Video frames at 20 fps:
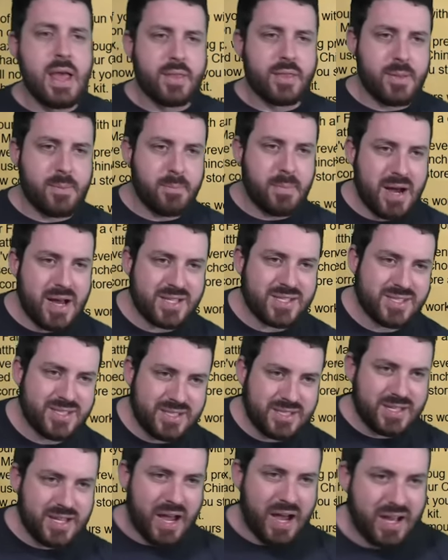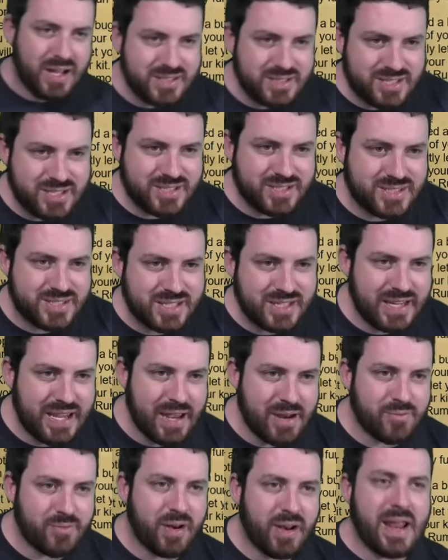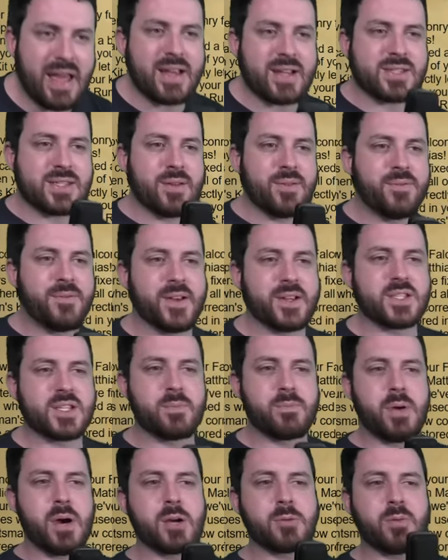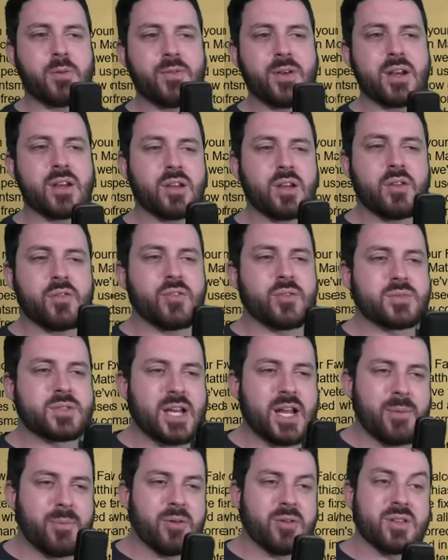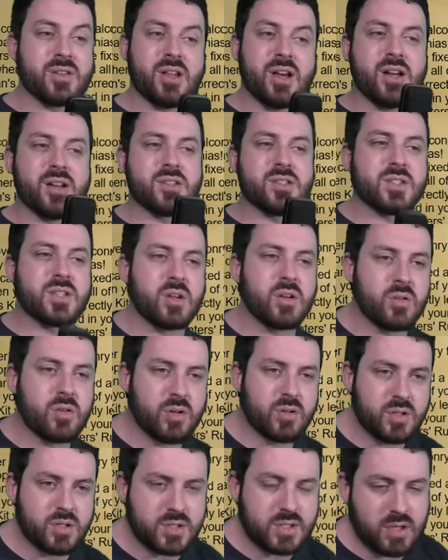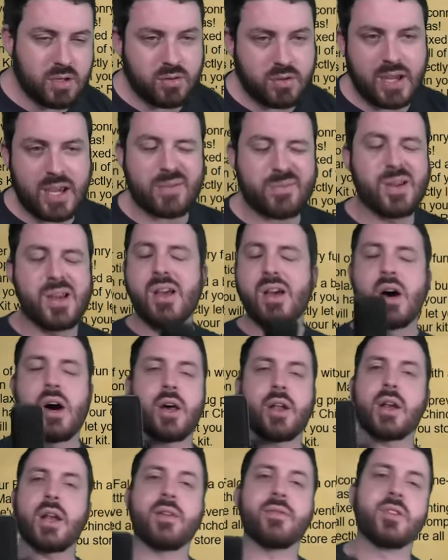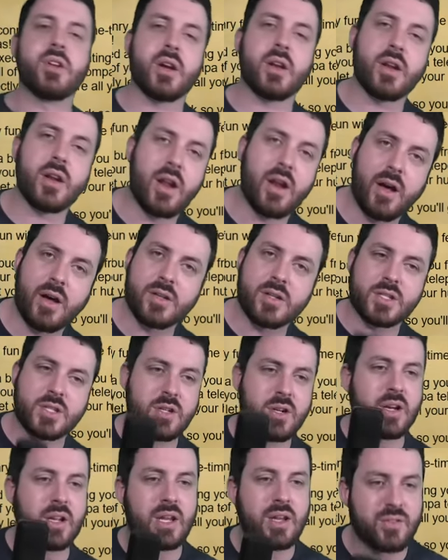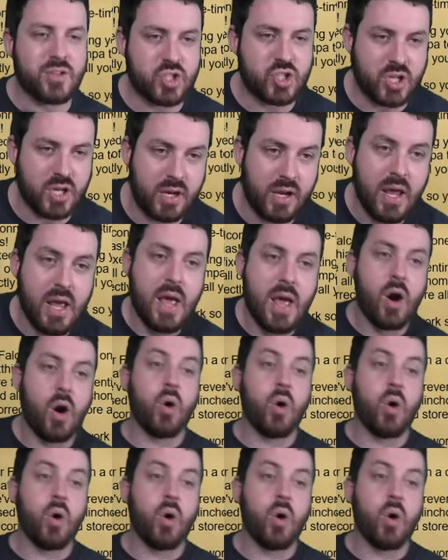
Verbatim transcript: The Master Hunters can relax. They fixed the bug preventing you from teleporting to the Hunters Guild on your skill cape. I don't have ninety-nine Hunters, so I don't give a shit. Oh,